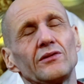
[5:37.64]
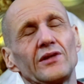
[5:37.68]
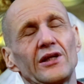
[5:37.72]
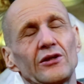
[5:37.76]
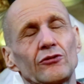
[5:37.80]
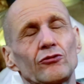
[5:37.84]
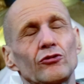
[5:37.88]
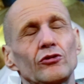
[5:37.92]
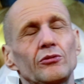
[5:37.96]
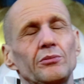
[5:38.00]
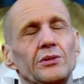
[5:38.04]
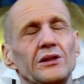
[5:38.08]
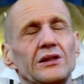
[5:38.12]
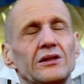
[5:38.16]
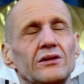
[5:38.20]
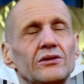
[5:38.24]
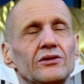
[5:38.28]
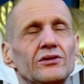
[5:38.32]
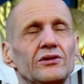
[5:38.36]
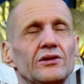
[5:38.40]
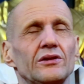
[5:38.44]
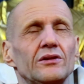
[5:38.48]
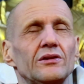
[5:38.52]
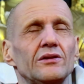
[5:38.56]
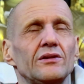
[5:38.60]
That would be
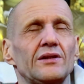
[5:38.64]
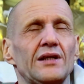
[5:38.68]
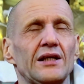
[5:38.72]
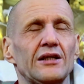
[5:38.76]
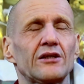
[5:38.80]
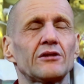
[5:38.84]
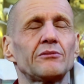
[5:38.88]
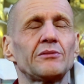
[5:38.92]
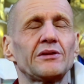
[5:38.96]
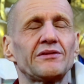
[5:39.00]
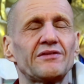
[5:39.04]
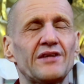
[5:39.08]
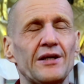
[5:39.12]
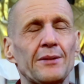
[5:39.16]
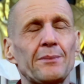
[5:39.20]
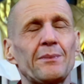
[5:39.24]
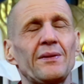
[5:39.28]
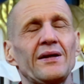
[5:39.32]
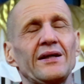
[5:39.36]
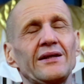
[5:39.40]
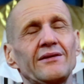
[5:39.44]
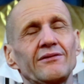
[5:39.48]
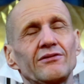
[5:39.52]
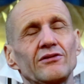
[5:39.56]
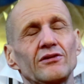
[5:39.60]
considered, that can be very
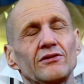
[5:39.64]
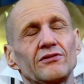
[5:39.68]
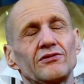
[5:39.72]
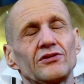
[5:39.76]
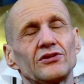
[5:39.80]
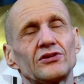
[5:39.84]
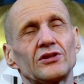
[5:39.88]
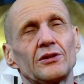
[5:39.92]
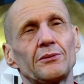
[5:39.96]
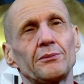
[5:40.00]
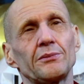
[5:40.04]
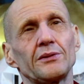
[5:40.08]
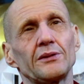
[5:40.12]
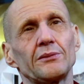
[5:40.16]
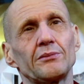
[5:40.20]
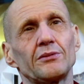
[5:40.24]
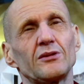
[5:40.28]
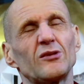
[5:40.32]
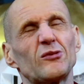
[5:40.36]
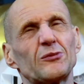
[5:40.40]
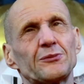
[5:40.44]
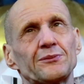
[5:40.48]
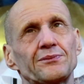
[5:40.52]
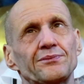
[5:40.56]
painful for some people.